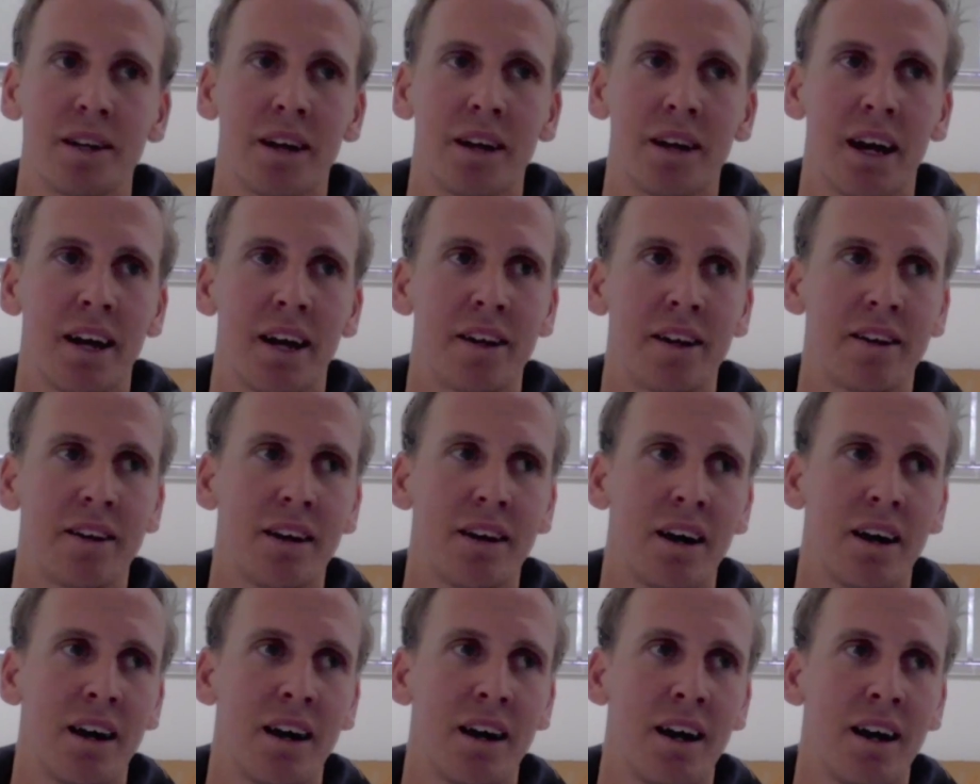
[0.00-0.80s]
And
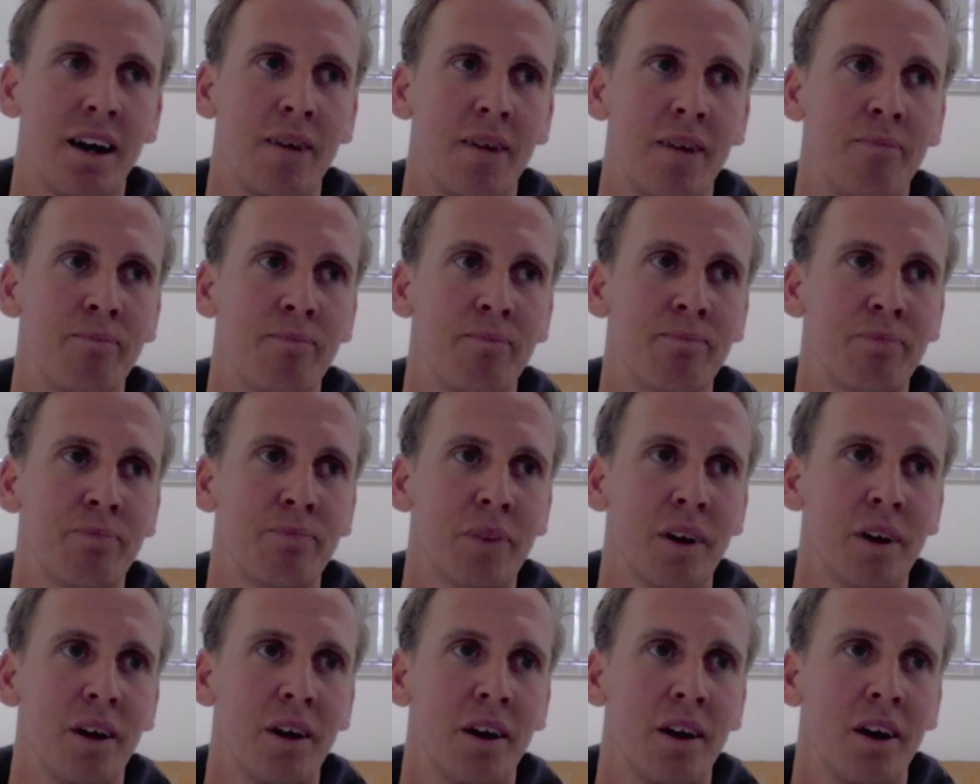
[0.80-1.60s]

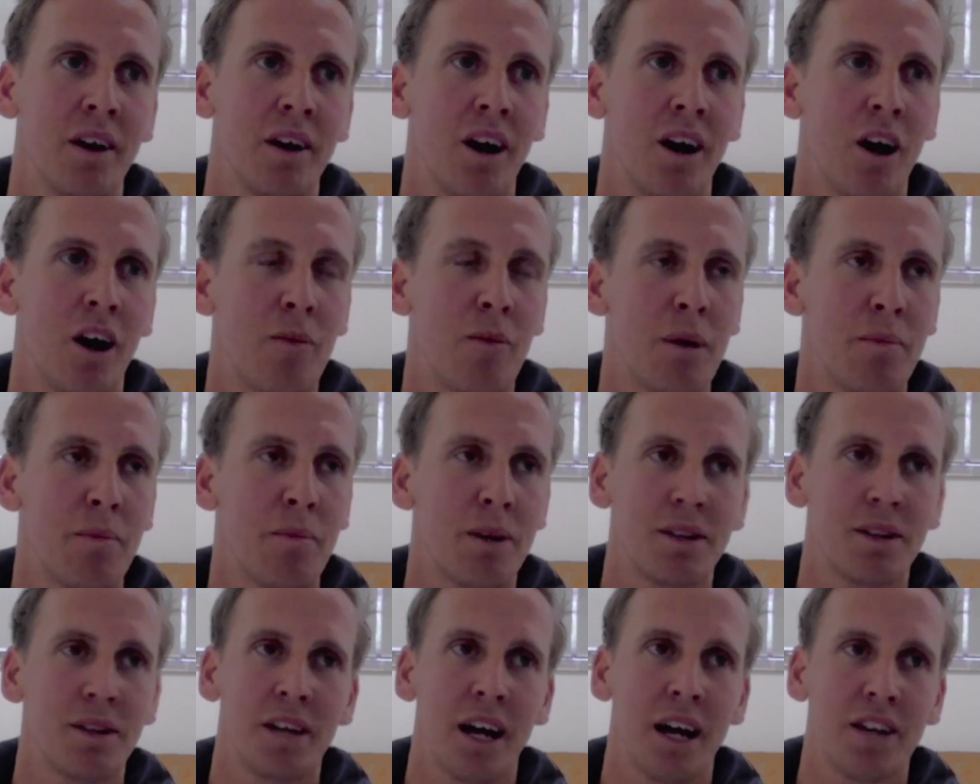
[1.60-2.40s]
I
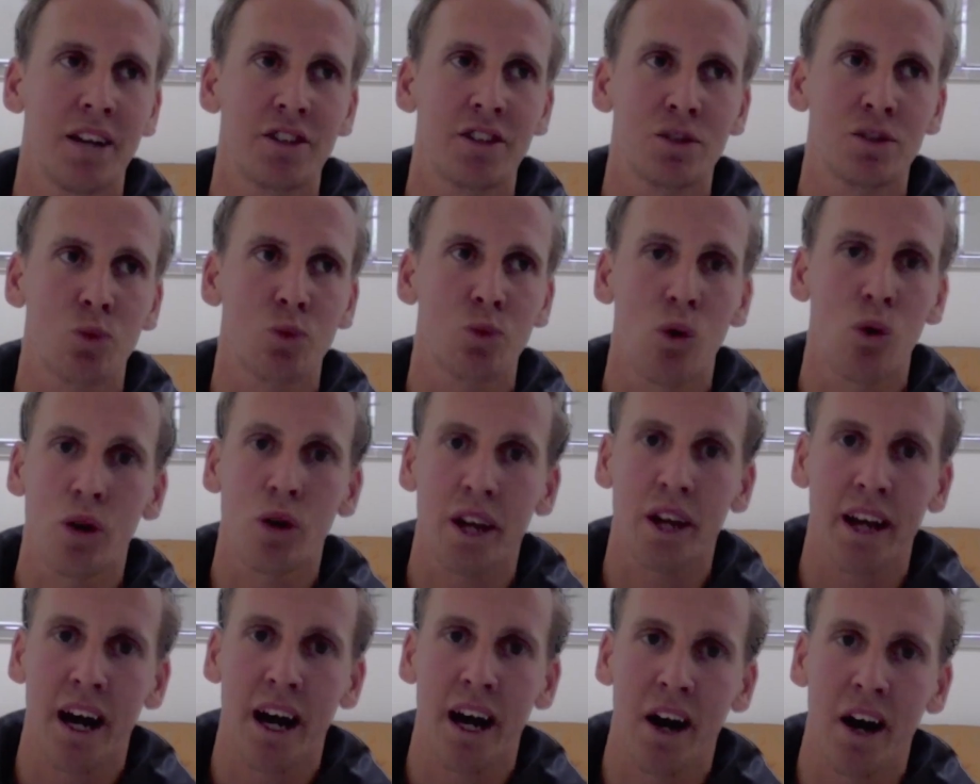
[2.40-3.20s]
remember, just
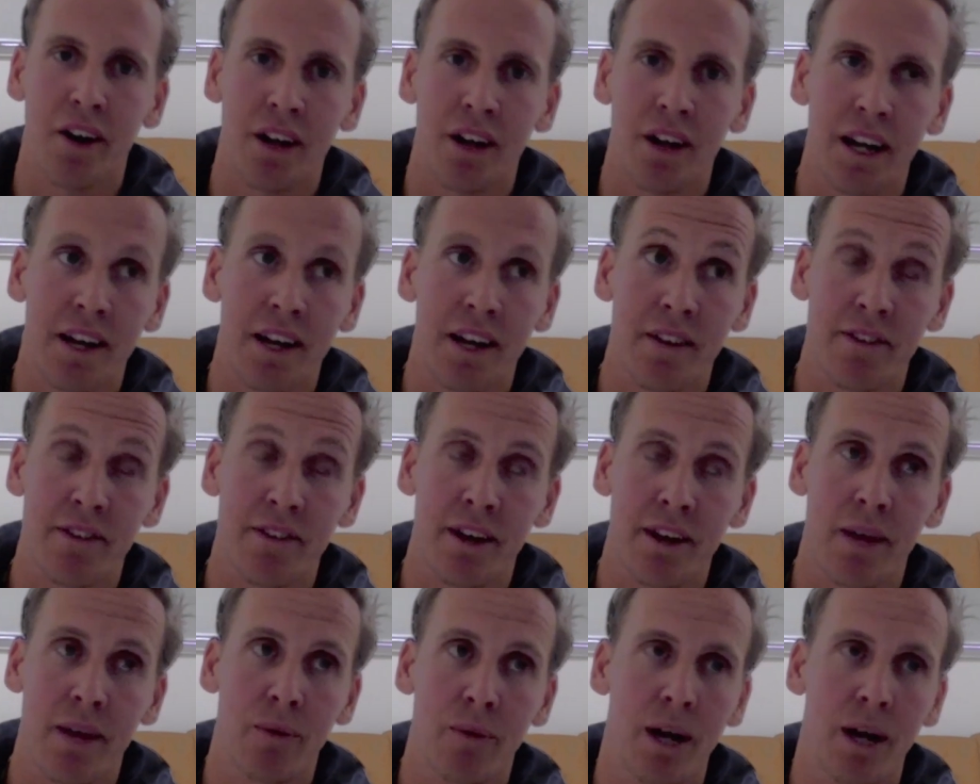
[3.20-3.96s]
walking out and leaving the team.